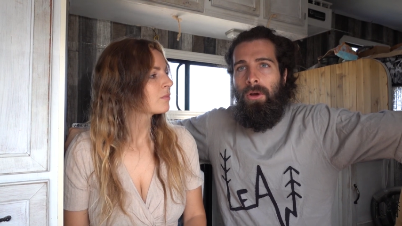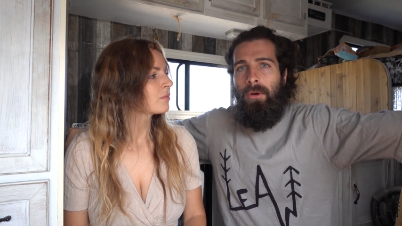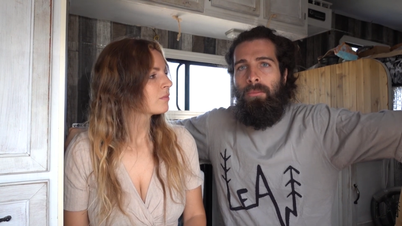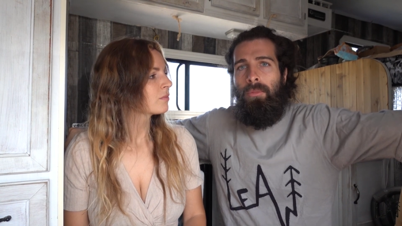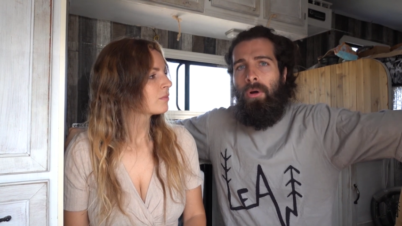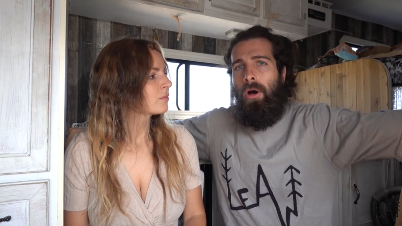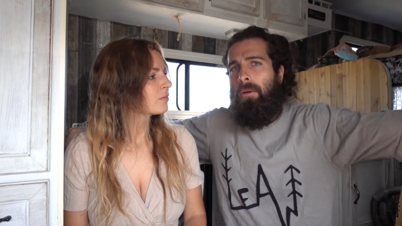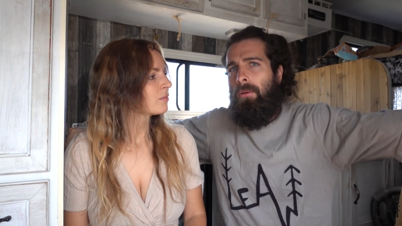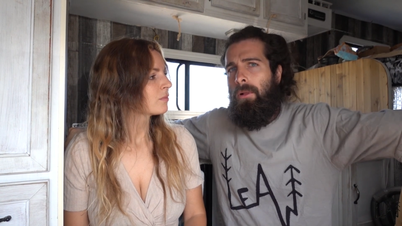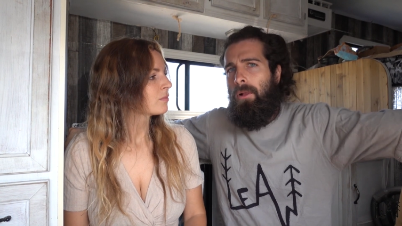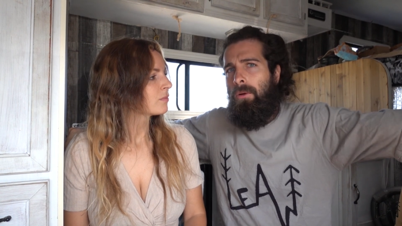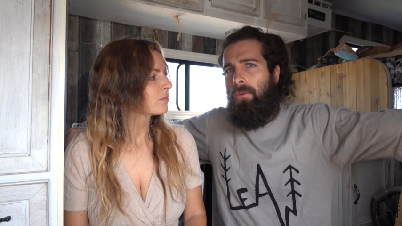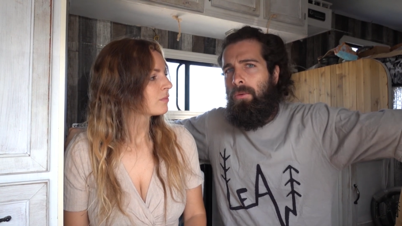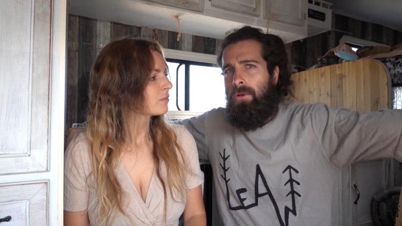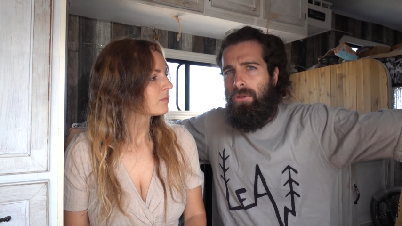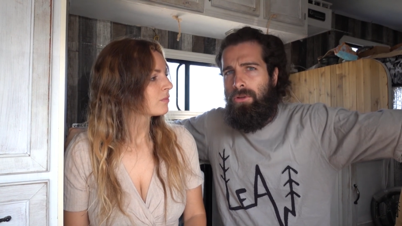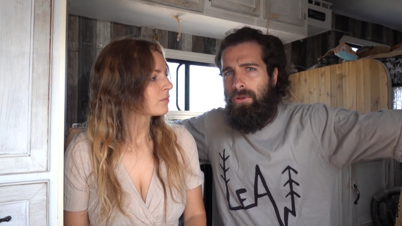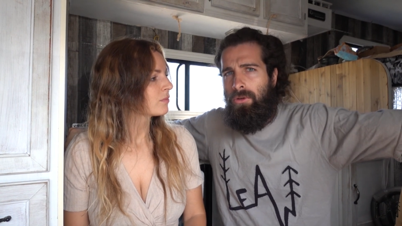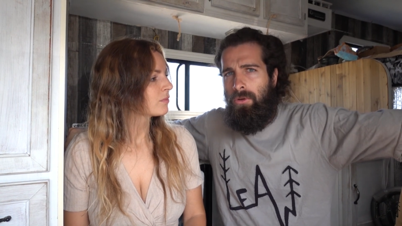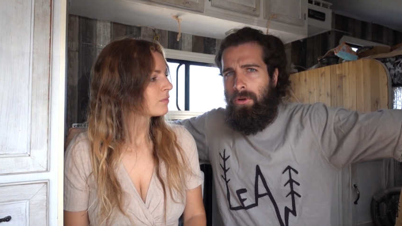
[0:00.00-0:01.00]
Speaker 1: probably
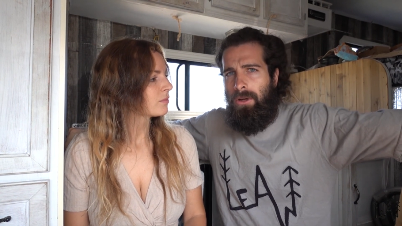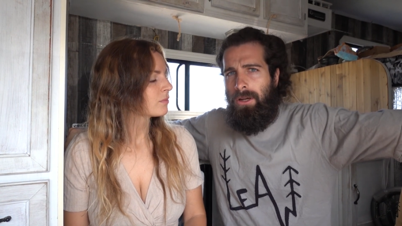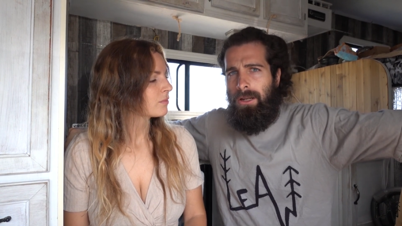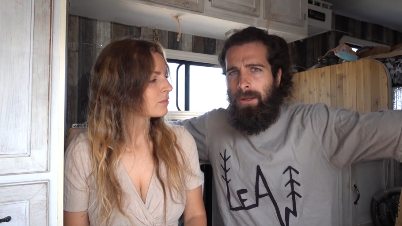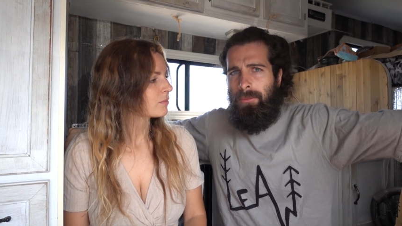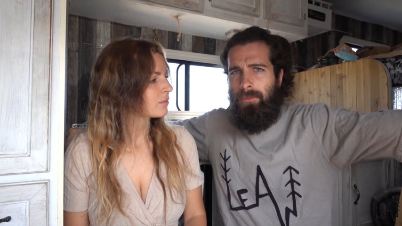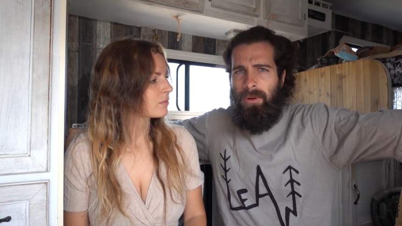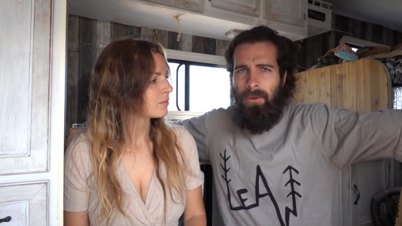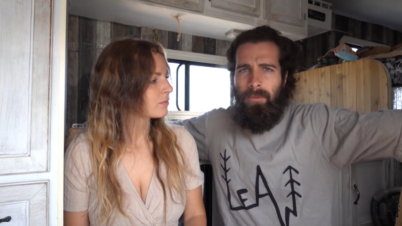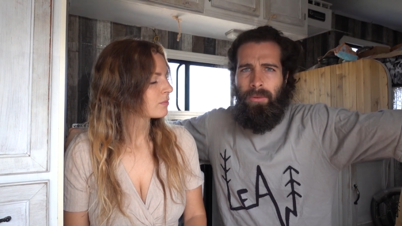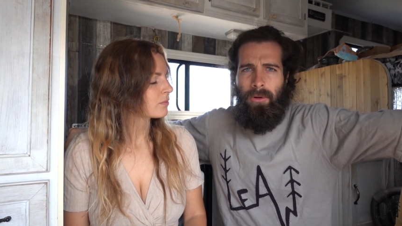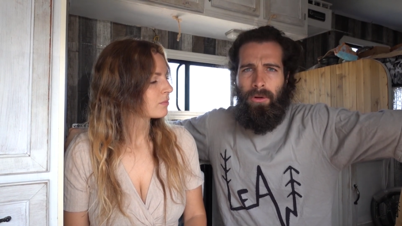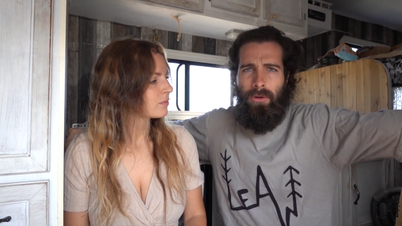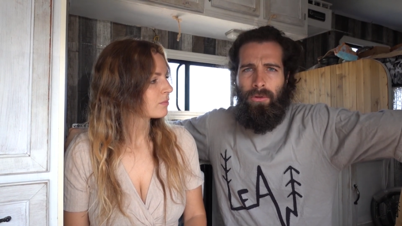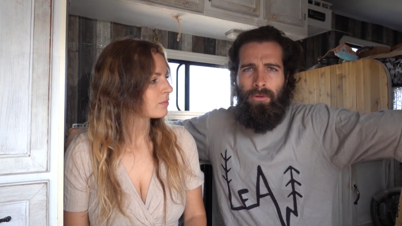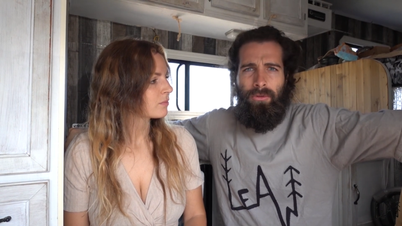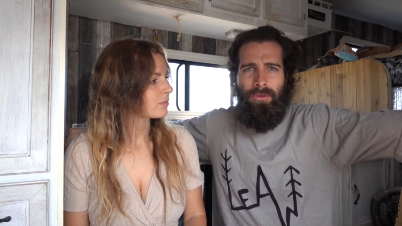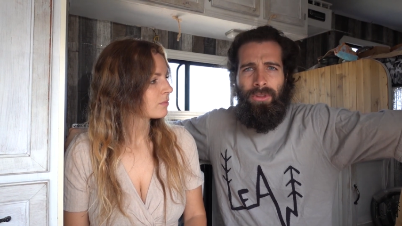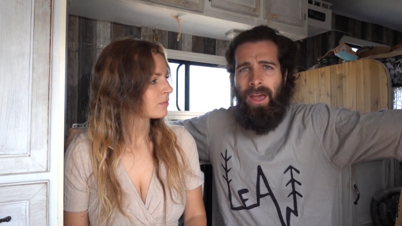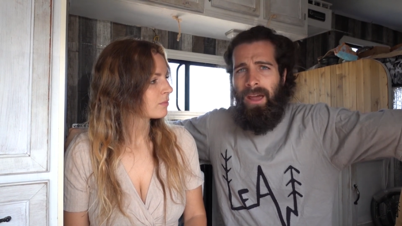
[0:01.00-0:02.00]
will do it people
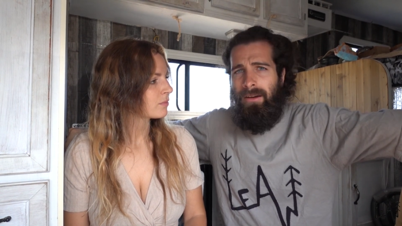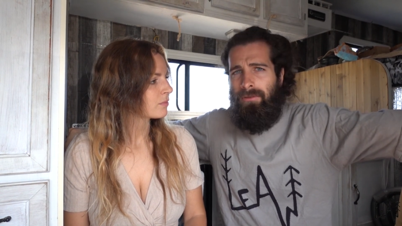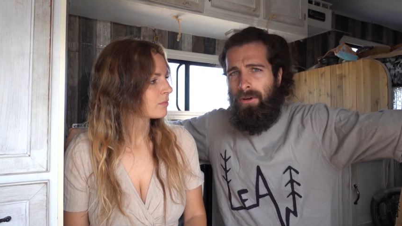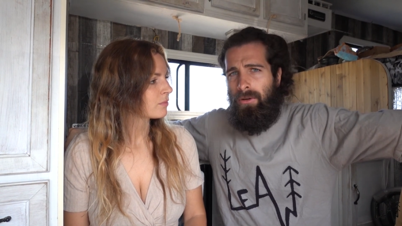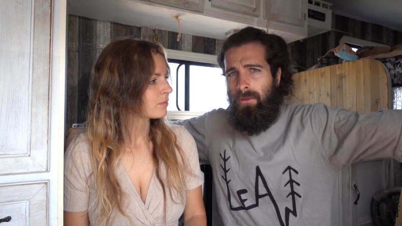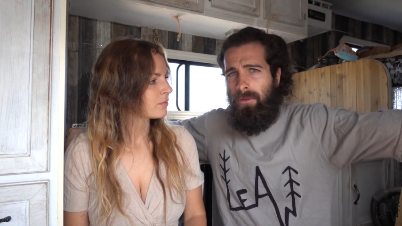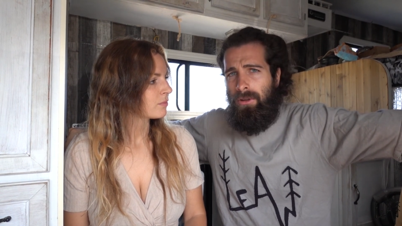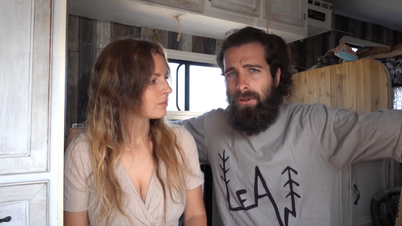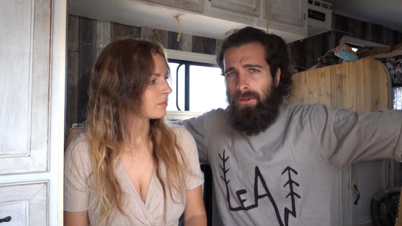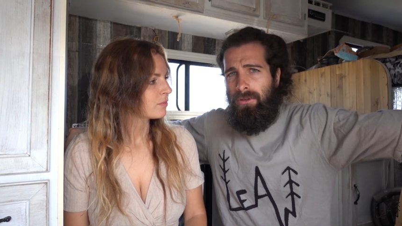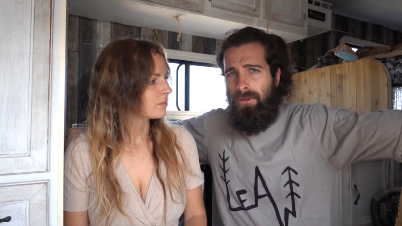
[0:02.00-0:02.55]
who never will